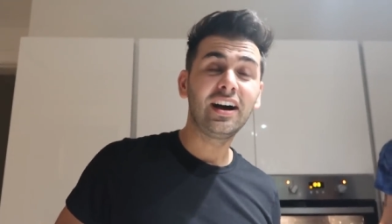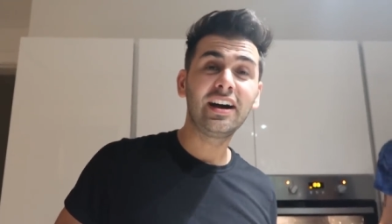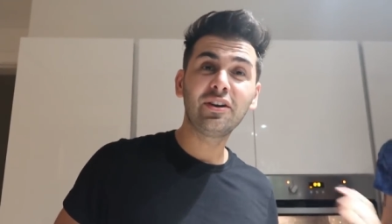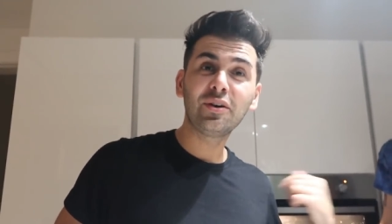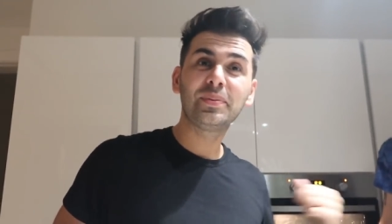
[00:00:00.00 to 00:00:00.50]

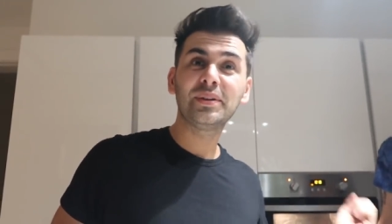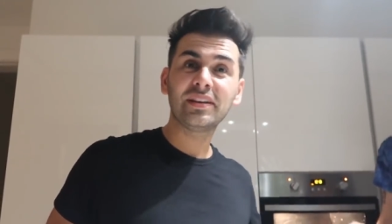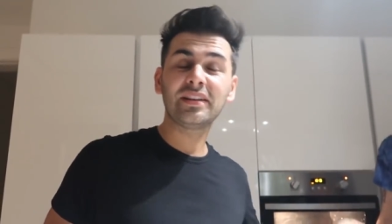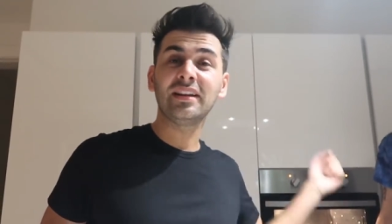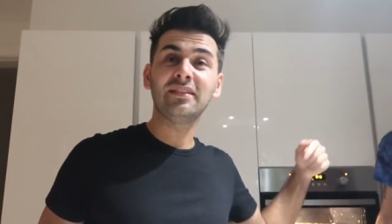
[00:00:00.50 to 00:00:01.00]
I
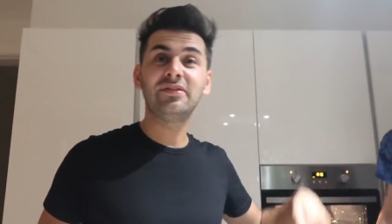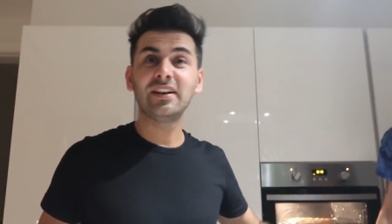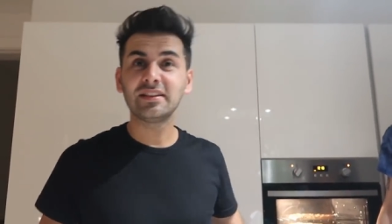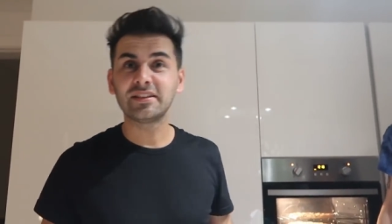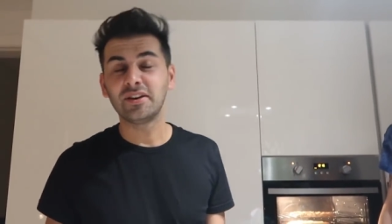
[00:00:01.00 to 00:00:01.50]
opened it and it
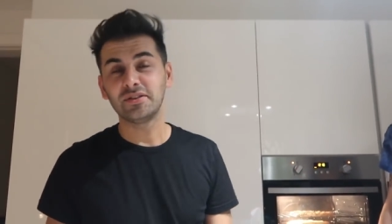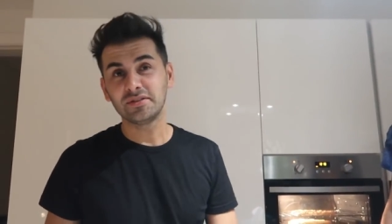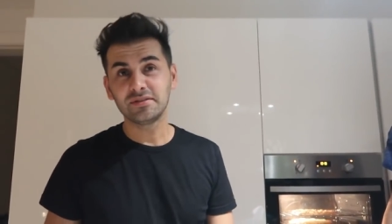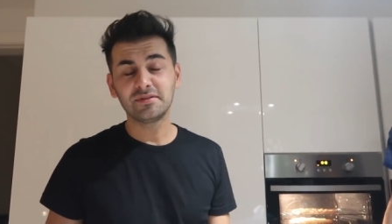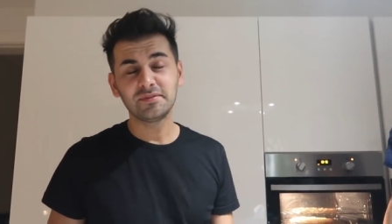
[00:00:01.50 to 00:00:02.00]
fell
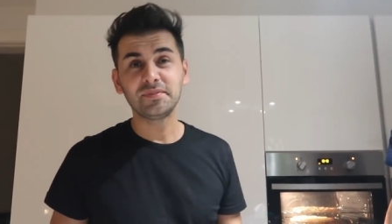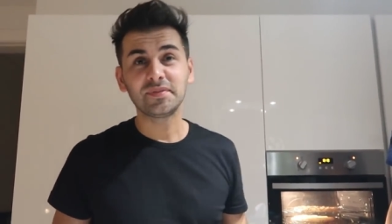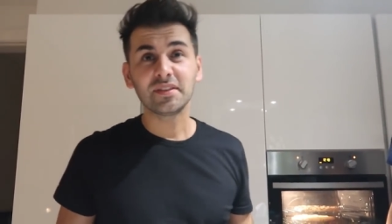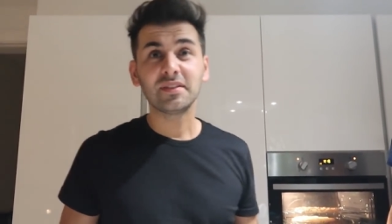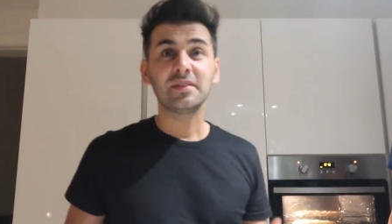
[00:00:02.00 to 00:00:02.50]
down.
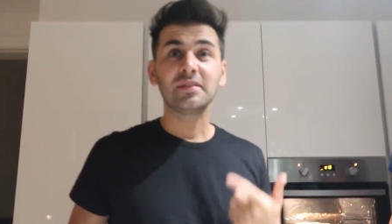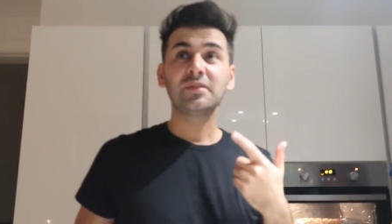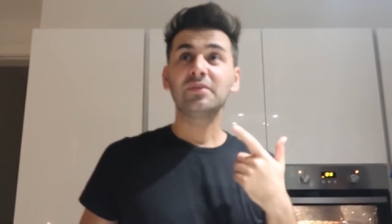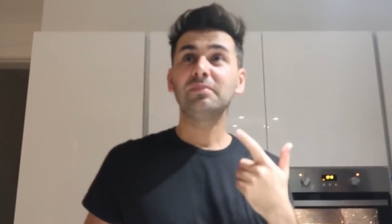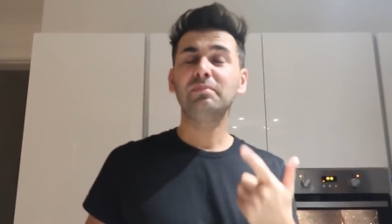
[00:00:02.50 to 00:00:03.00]

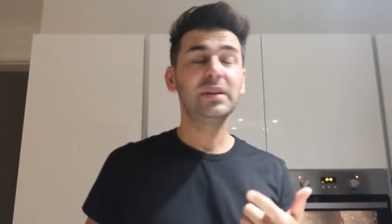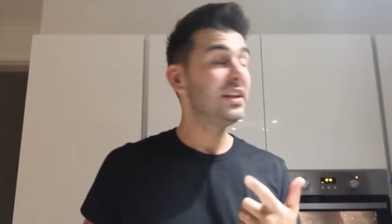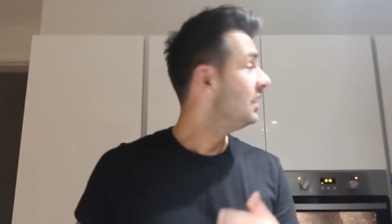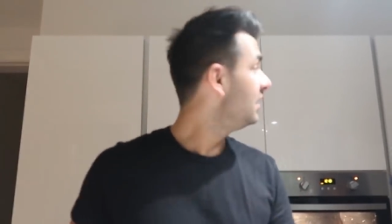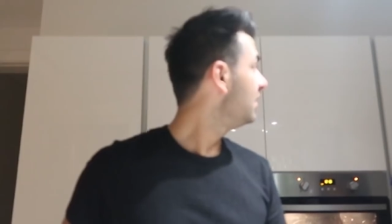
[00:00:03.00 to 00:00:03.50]

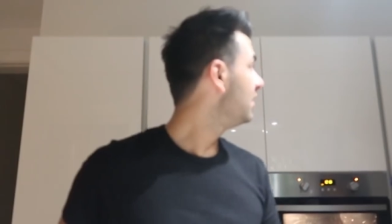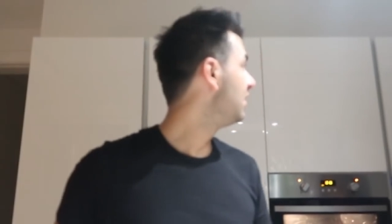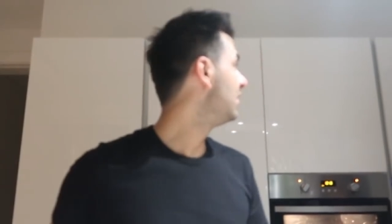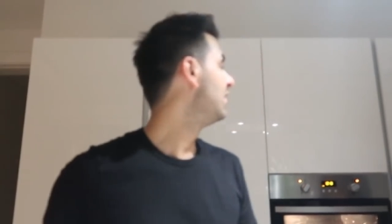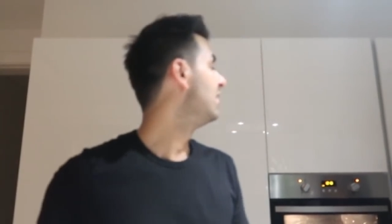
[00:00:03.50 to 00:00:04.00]
B,
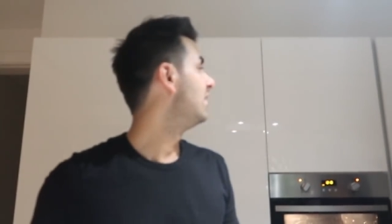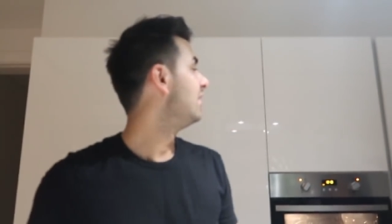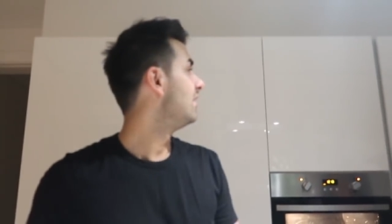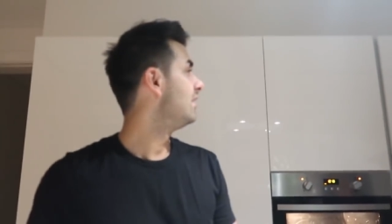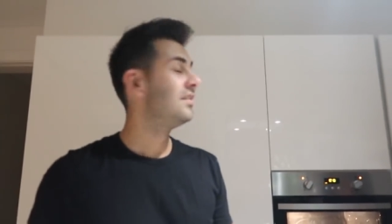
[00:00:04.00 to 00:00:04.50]
ghost.